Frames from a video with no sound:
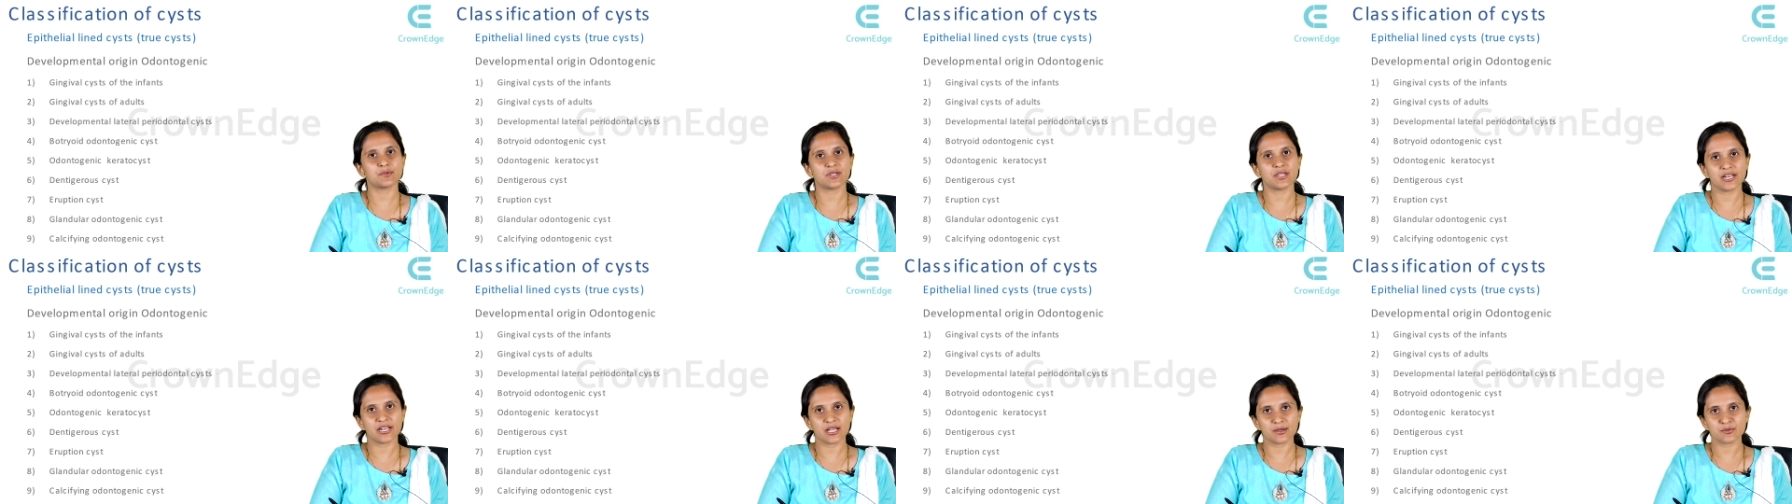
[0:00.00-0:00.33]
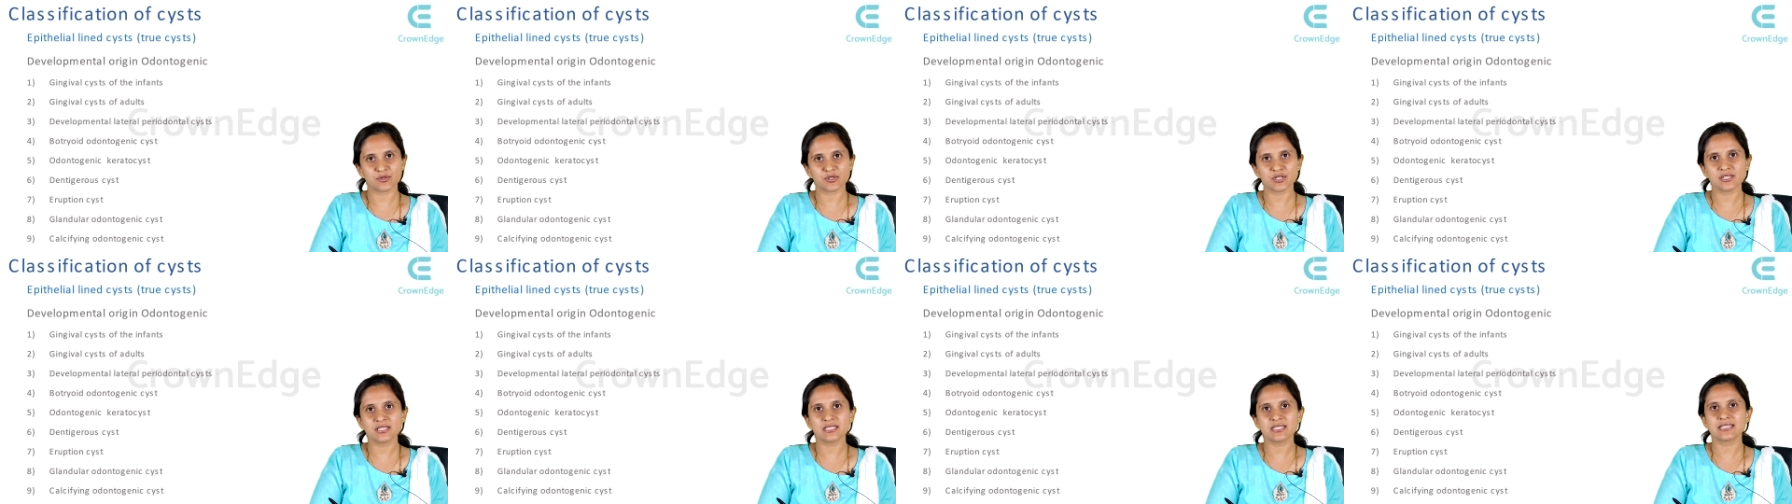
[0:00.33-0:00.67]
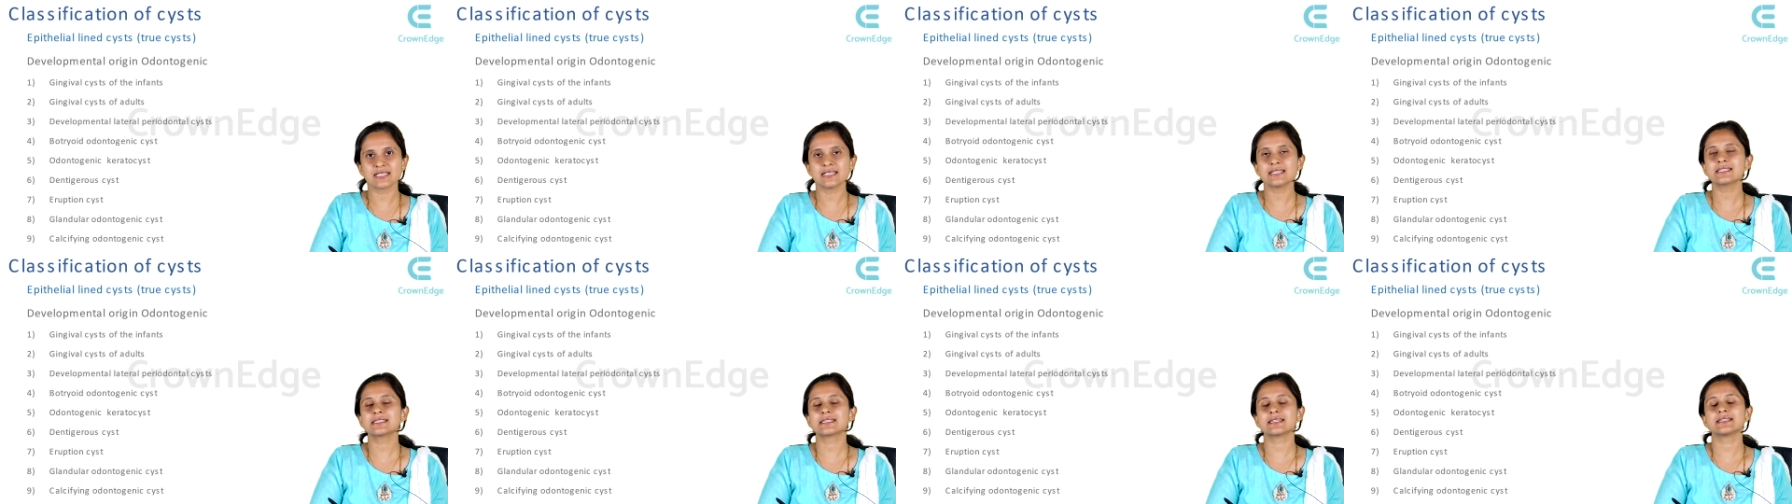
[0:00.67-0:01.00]
eruption
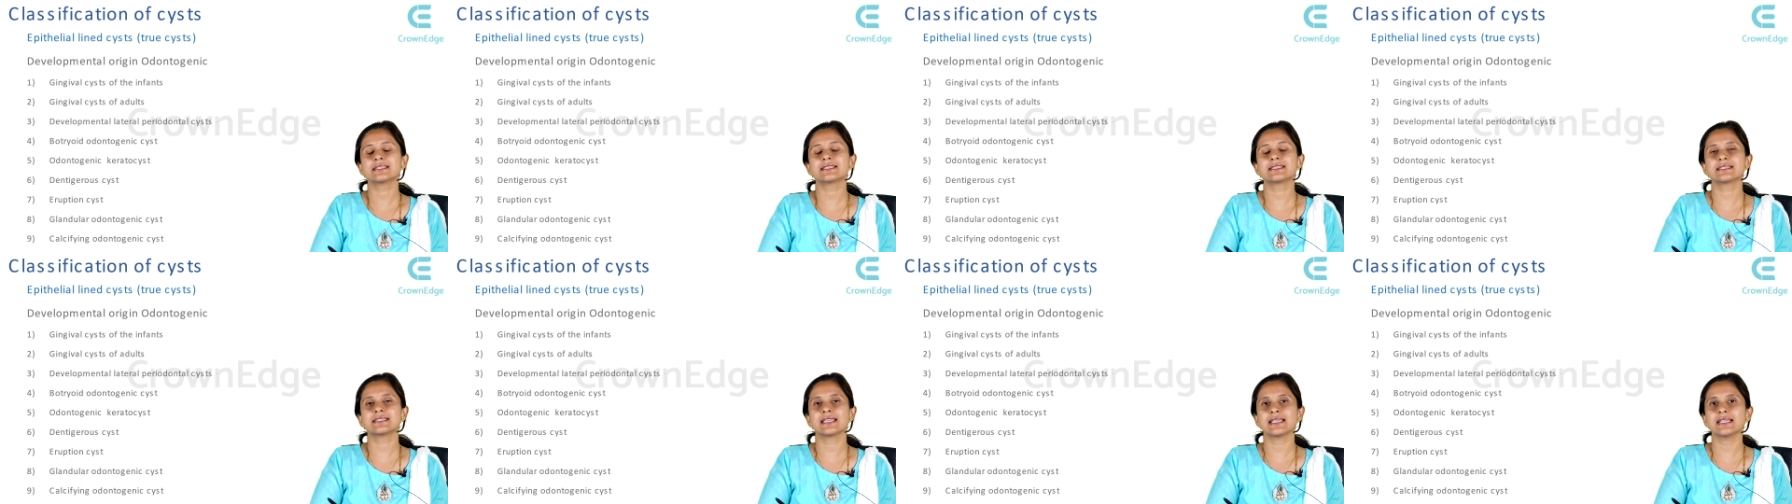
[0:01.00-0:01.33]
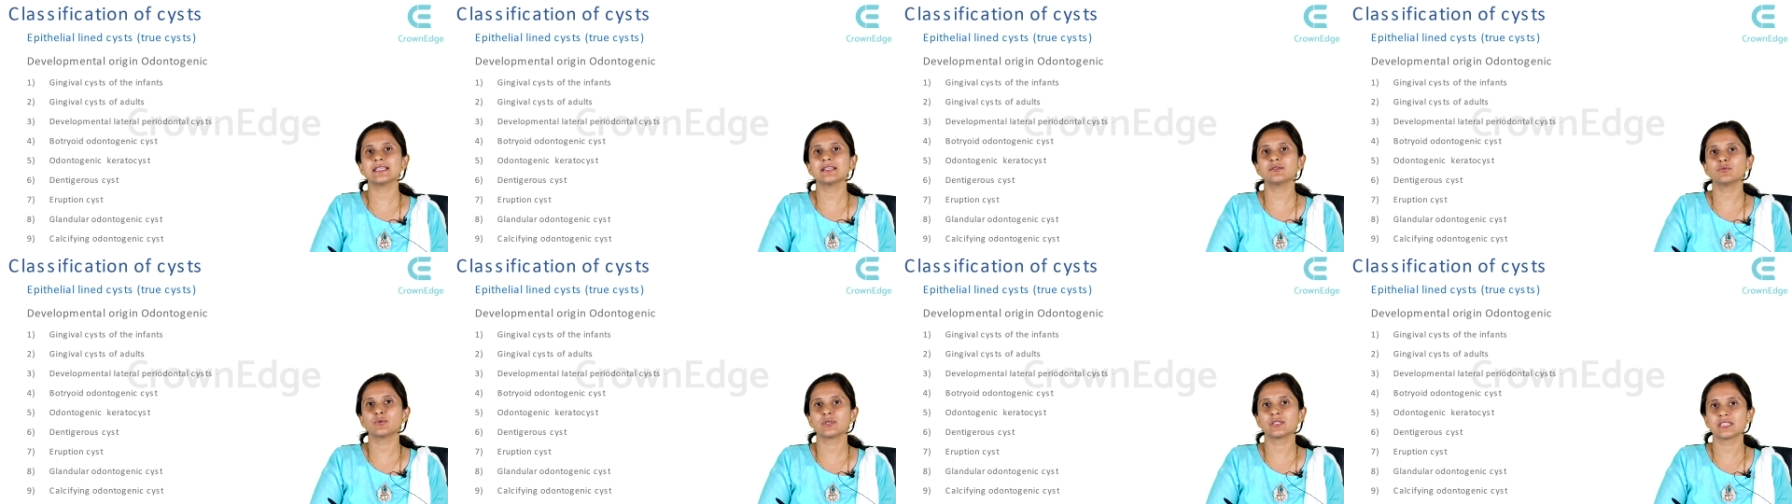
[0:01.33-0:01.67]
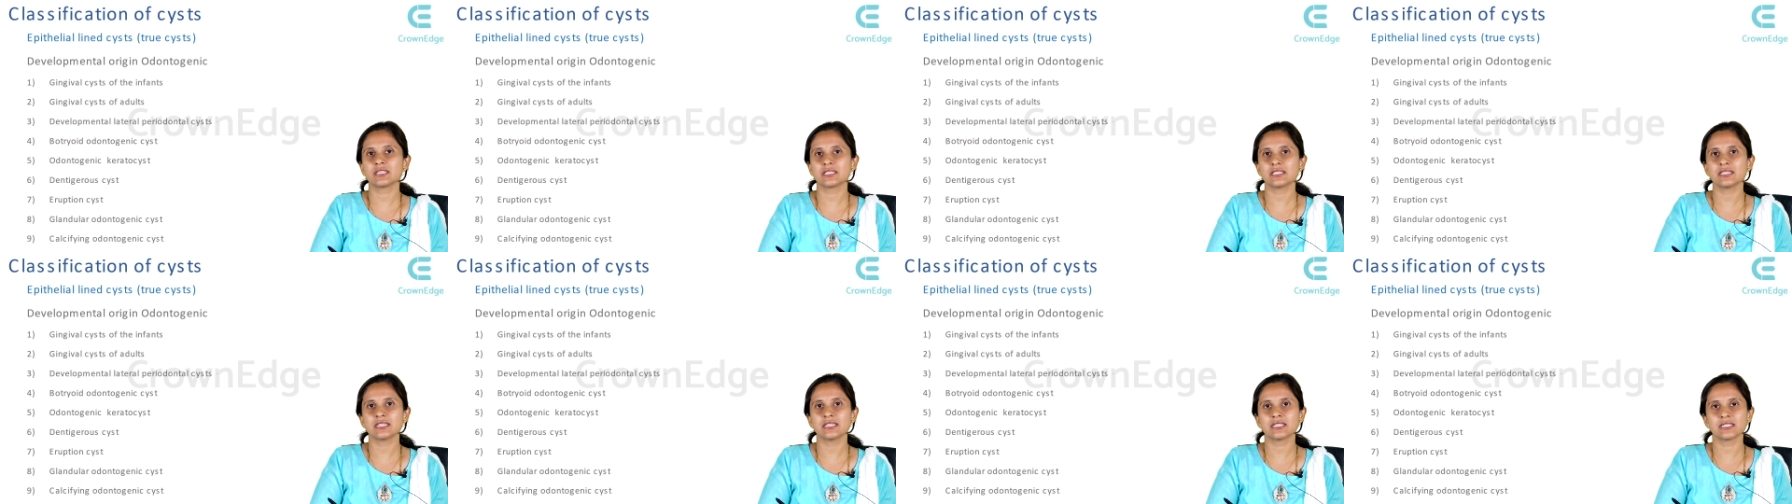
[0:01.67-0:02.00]
cyst is seen
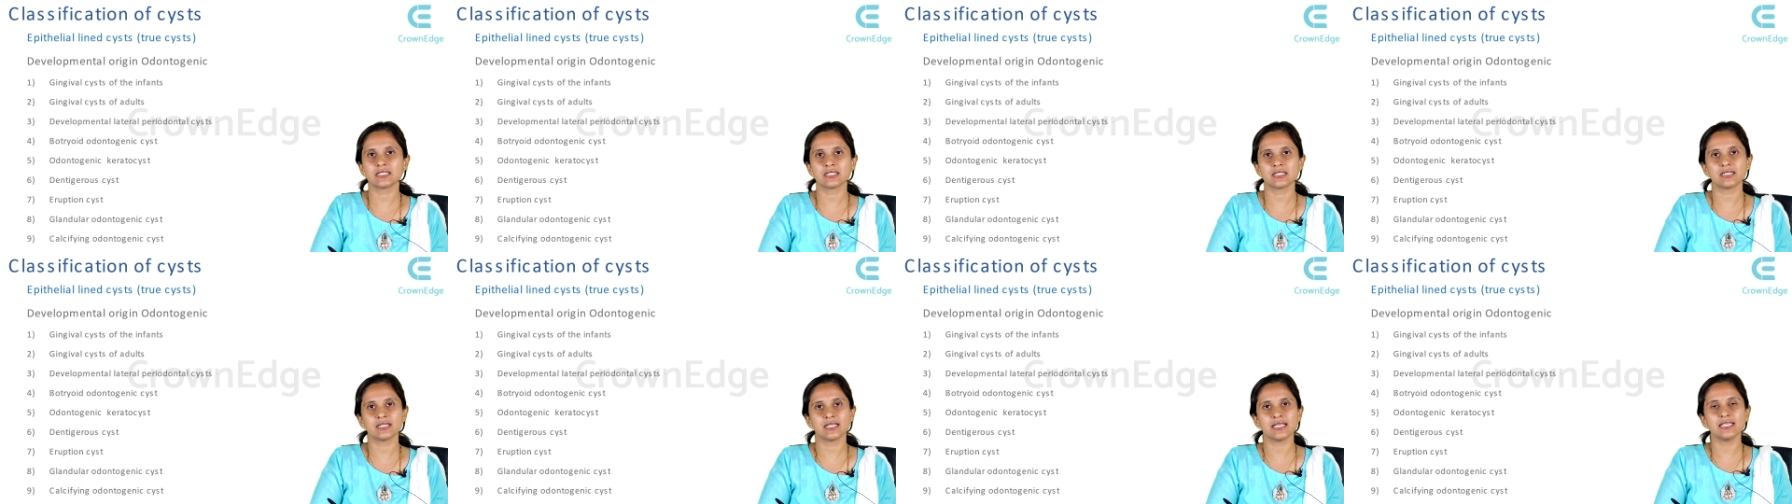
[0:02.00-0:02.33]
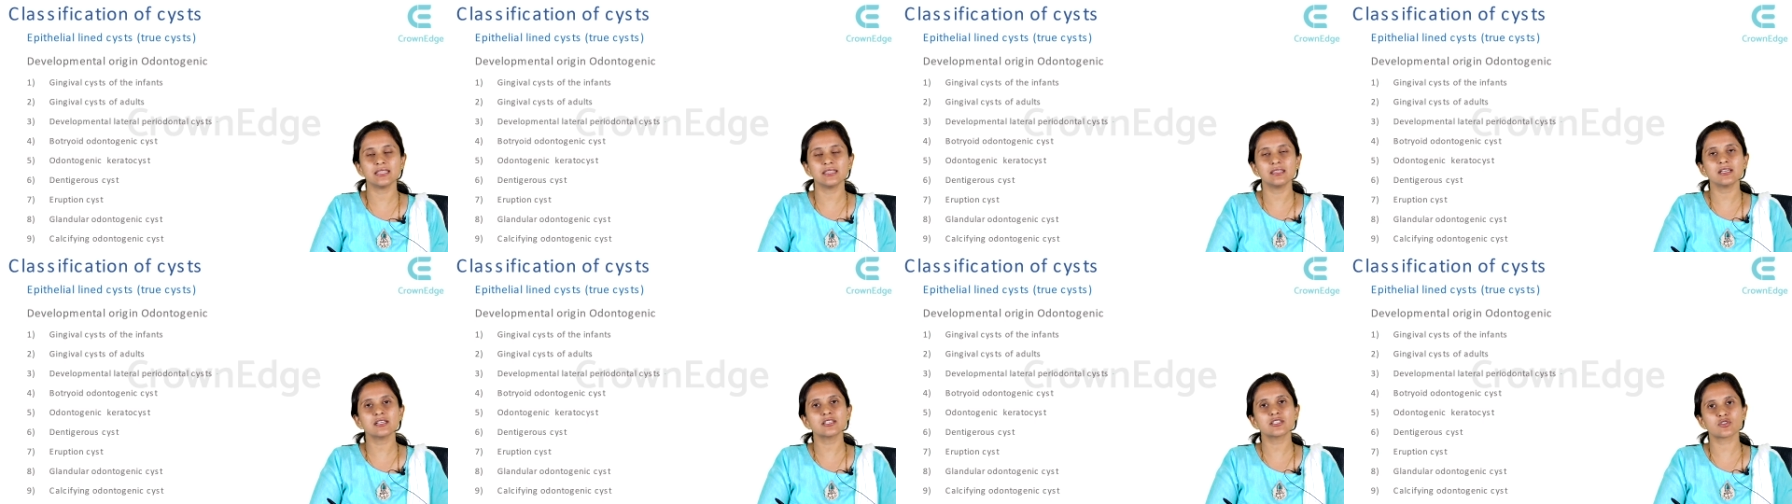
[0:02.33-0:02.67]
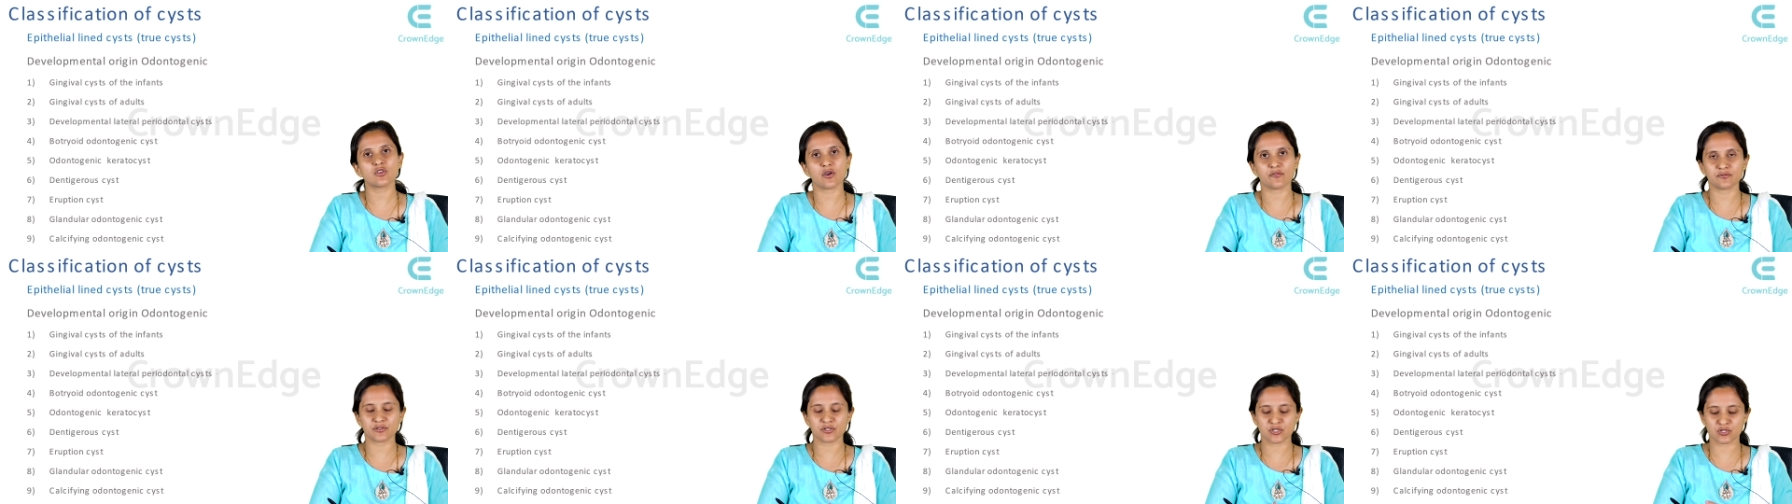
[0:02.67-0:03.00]
within the, uh, in the
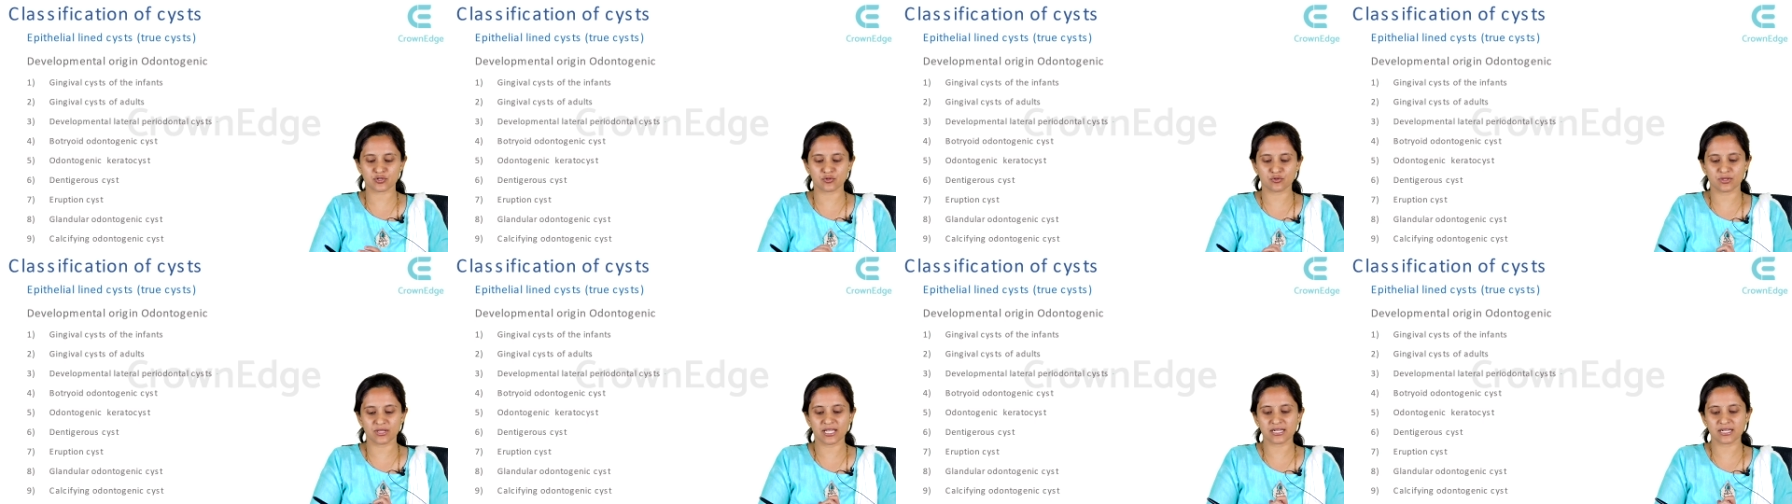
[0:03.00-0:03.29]
soft tissue.